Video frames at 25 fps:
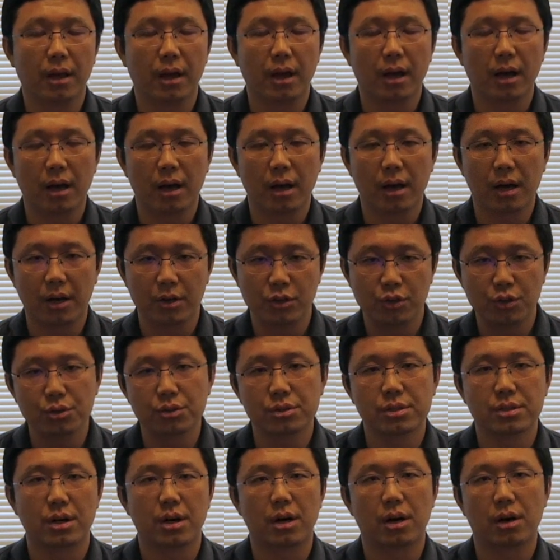a
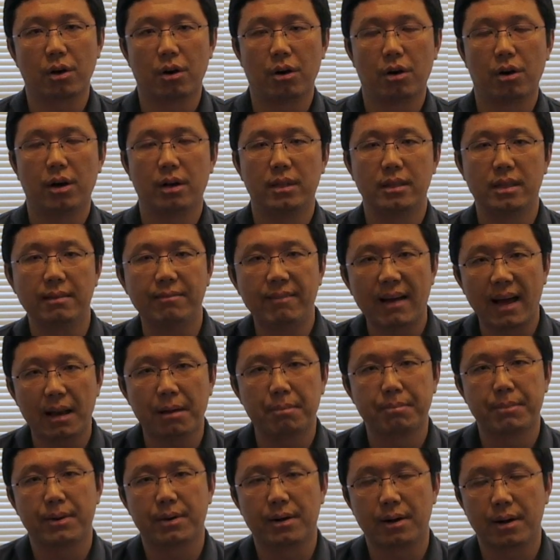user or a
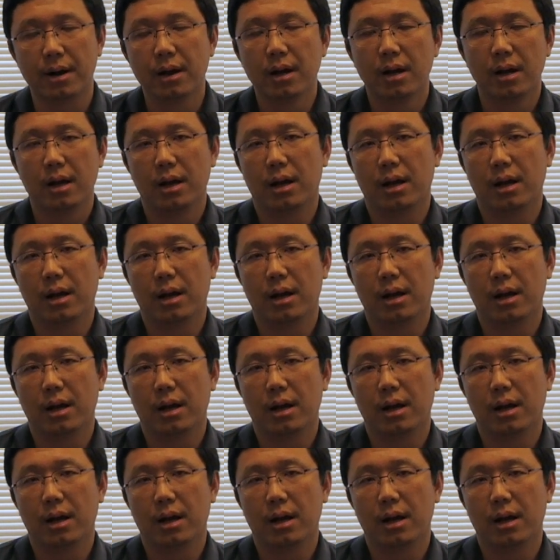developer